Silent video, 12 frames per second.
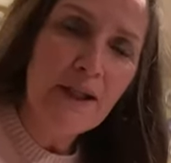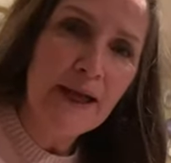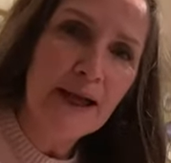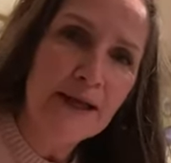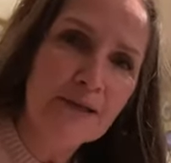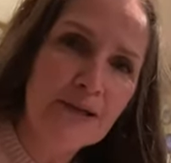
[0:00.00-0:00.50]

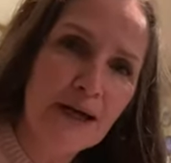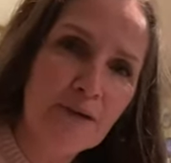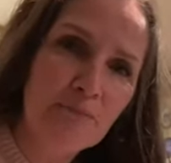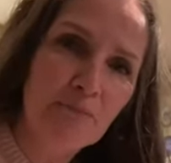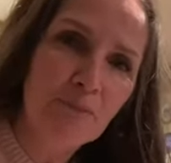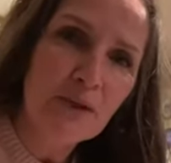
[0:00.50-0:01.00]
And
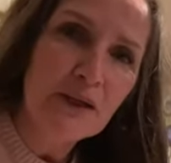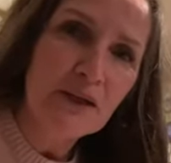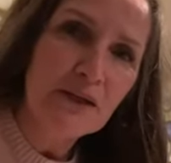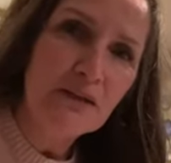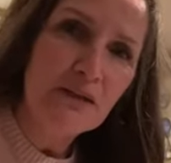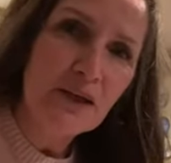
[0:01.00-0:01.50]

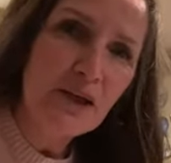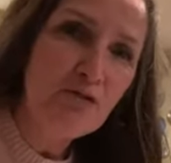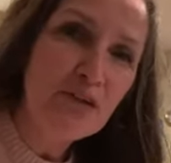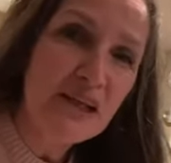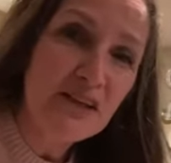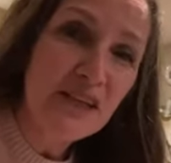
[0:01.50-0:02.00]
they
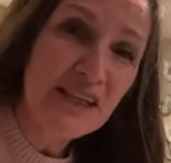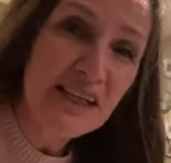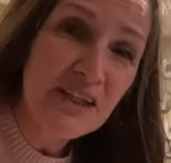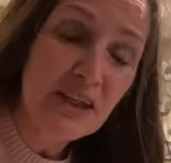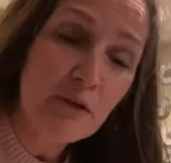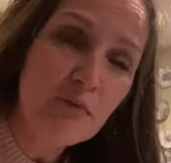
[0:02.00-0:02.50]
don't really think anything.